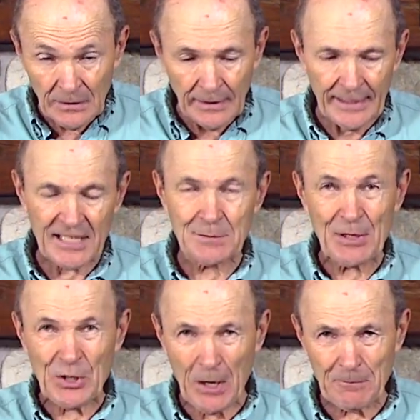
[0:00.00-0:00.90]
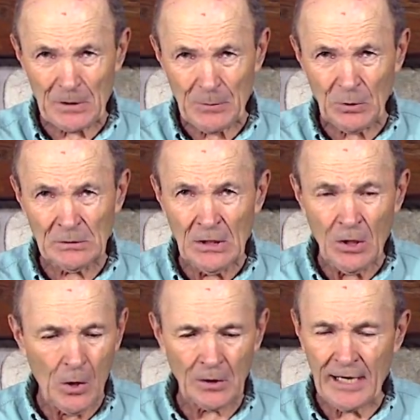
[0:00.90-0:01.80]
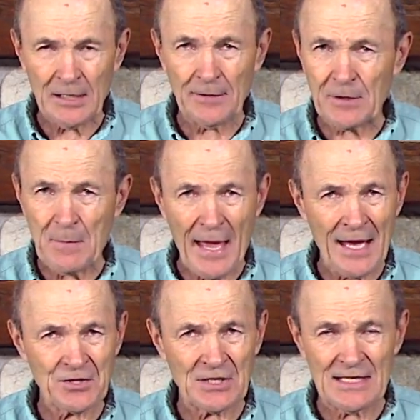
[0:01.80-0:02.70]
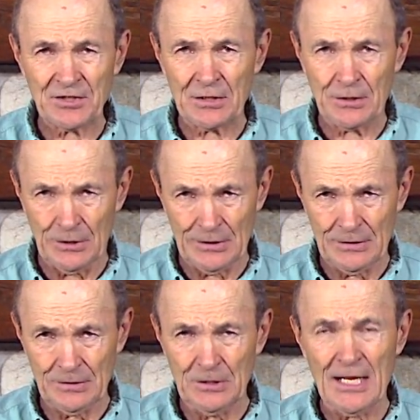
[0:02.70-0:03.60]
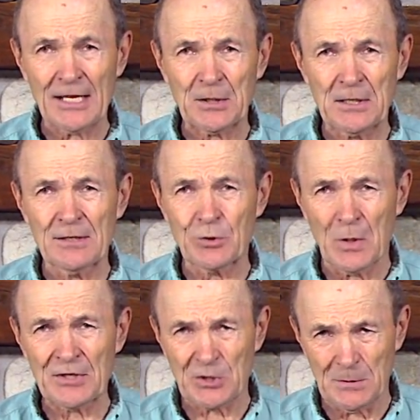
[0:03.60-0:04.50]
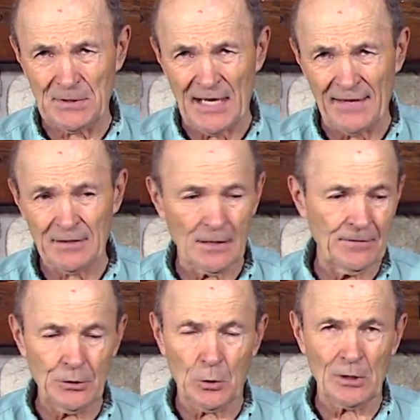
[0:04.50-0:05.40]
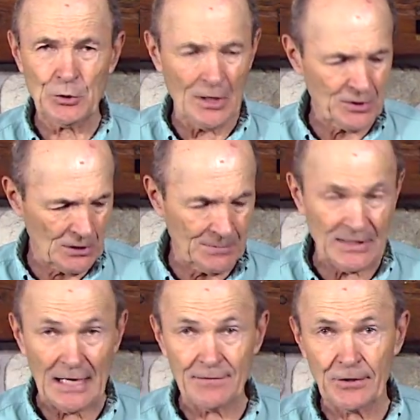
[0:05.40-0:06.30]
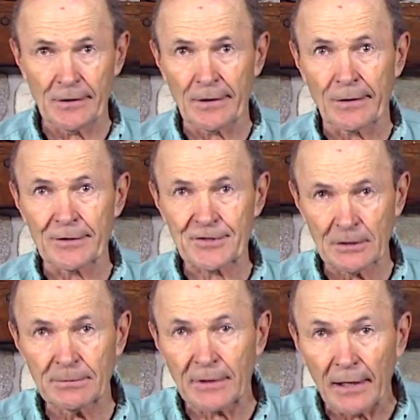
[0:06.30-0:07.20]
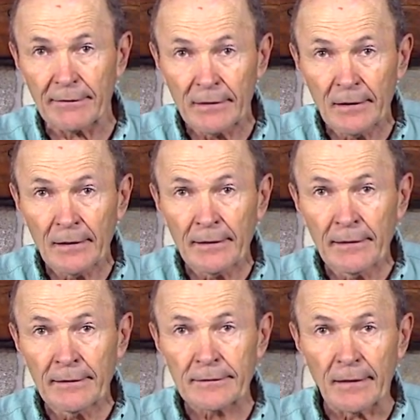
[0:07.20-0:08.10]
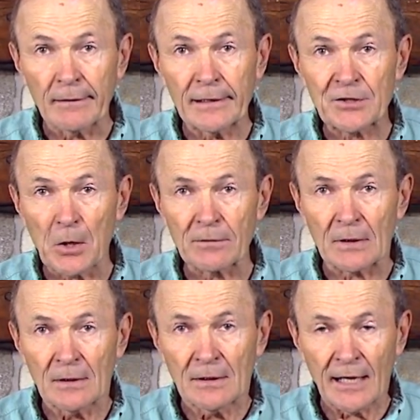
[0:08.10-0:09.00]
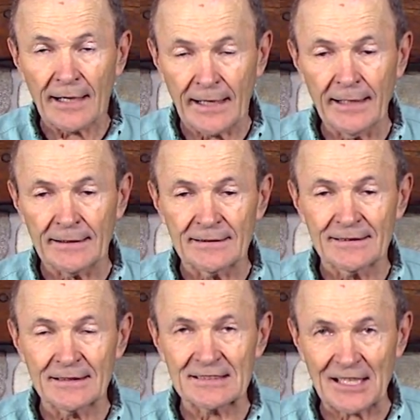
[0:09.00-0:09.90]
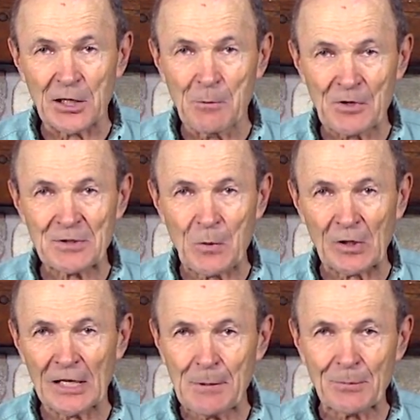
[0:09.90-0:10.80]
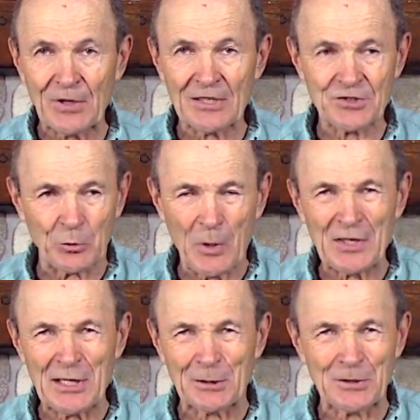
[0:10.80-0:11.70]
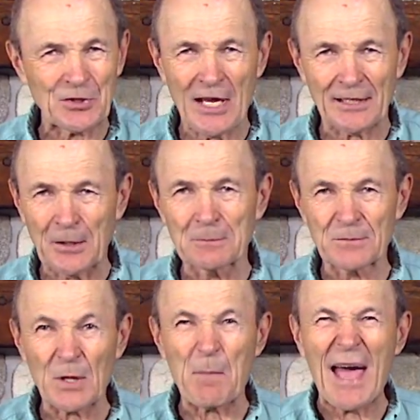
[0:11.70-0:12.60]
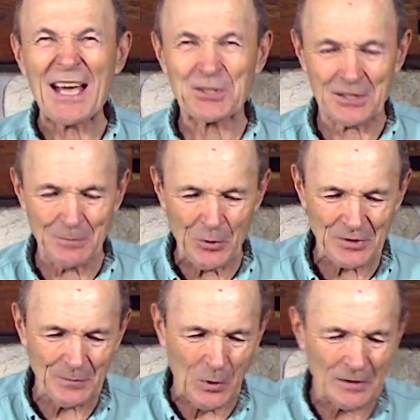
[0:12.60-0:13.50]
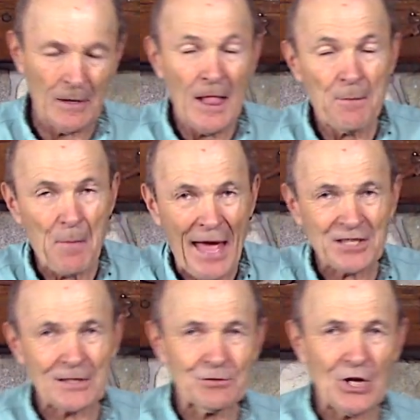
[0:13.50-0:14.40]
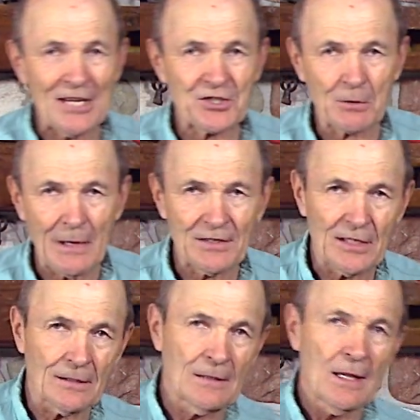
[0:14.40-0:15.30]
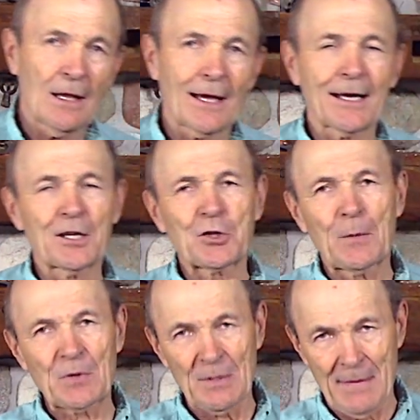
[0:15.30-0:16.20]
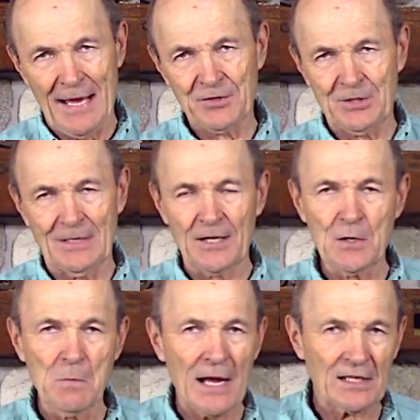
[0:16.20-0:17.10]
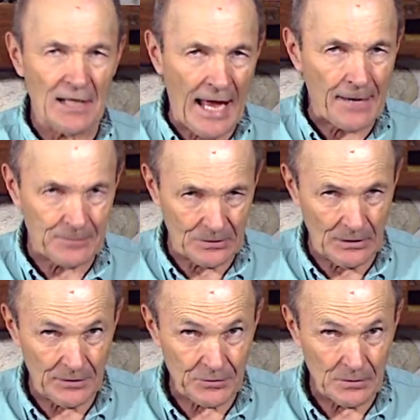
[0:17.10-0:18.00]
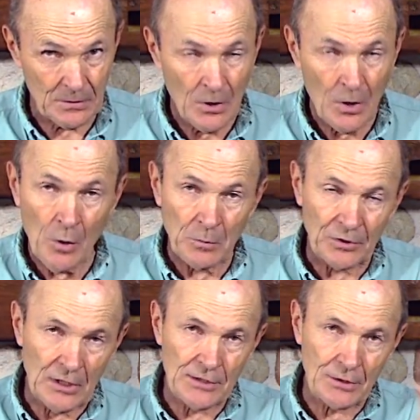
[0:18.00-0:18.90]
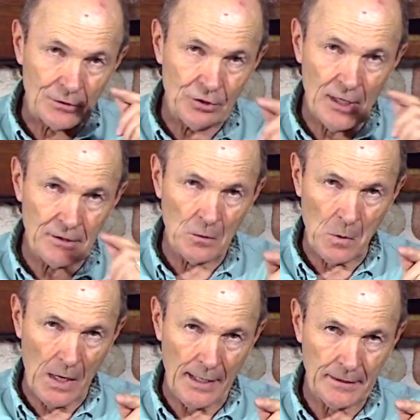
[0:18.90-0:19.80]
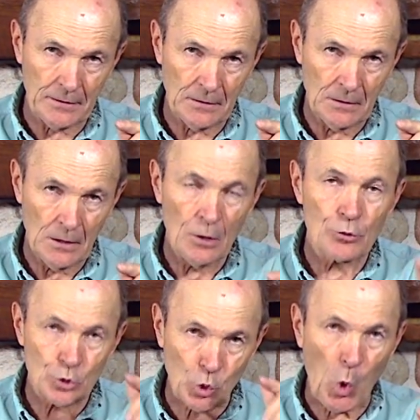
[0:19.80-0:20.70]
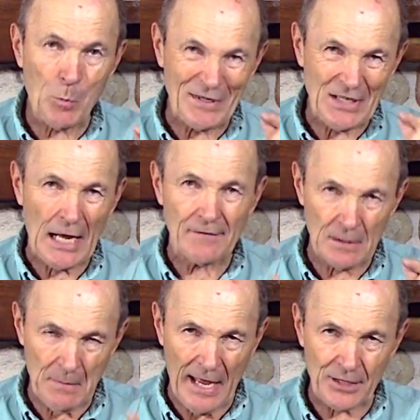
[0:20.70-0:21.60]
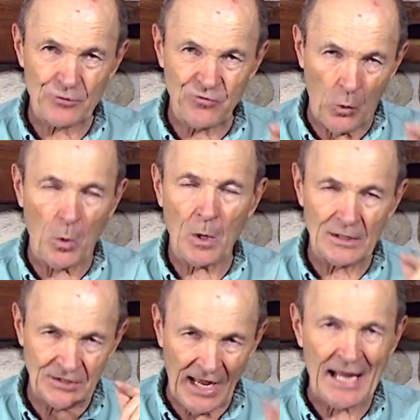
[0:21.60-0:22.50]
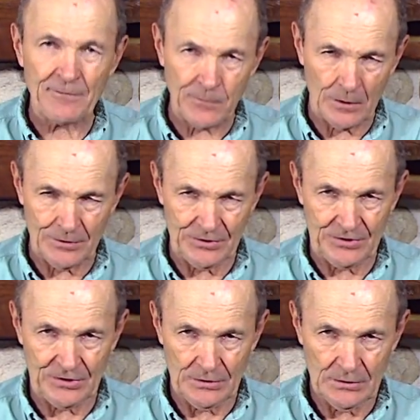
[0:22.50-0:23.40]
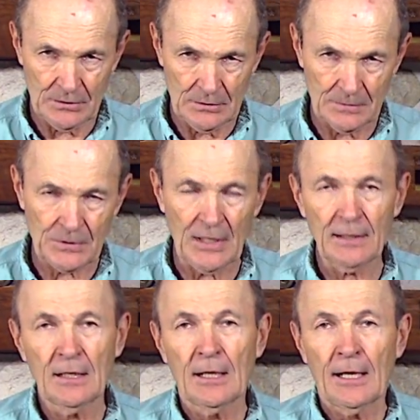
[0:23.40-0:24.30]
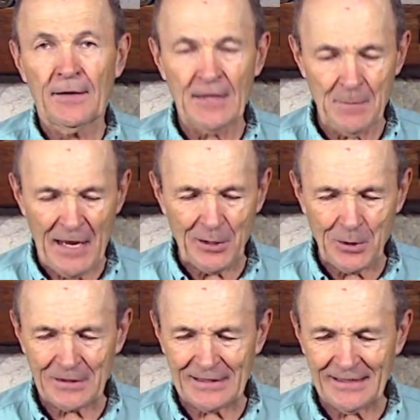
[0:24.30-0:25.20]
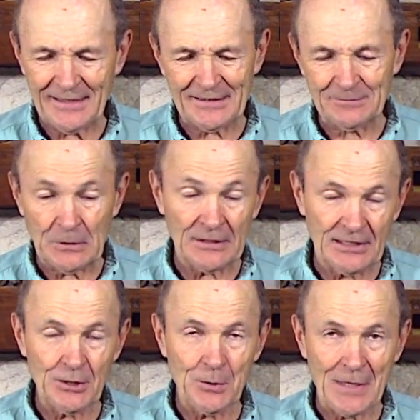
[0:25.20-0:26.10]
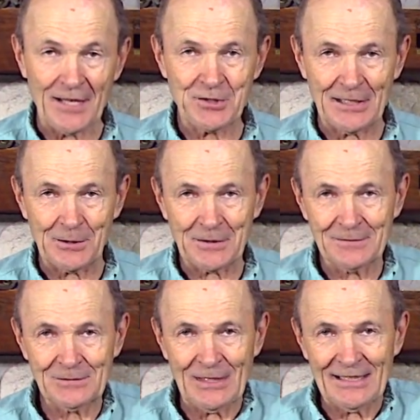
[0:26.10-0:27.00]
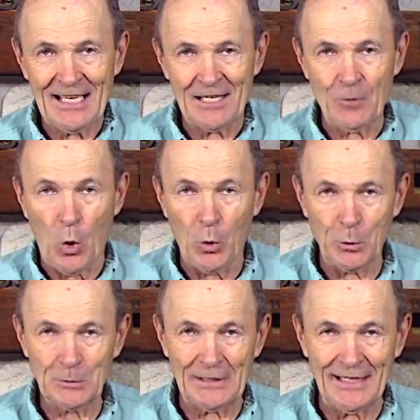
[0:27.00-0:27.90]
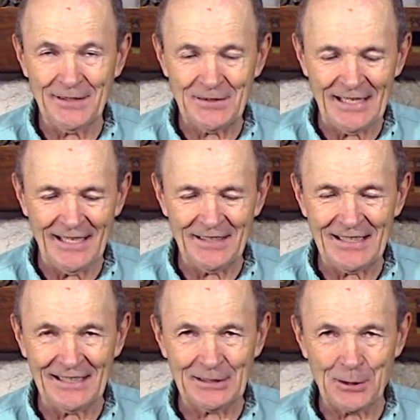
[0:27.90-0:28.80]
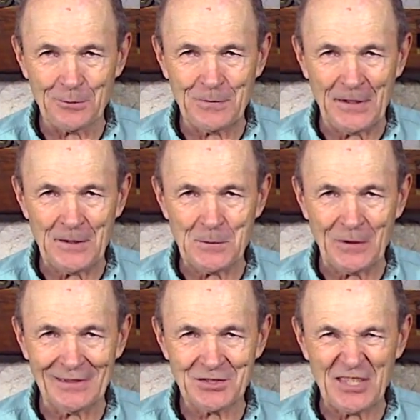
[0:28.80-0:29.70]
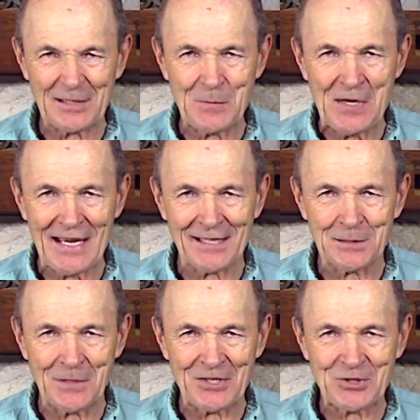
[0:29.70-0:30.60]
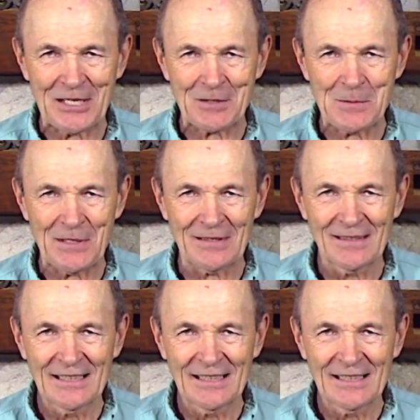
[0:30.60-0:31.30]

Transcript: It has to be comfortable. All kind. If the mask isn't good, you're not going to enjoy scuba diving. If you don't enjoy scuba diving, you're not going to scuba dive. So it's over. Again, the single most important. A lot of people think it's a regulator of the tank. No, the mask is most important. Masks have changed a great deal. I got a couple of masks here. Now, you might laugh at these, but these are genuine scuba diving masks for divers. Okay? They may look, they do actually look kind of old and a little funny, but let's take a peek at them and I'll show you what I mean.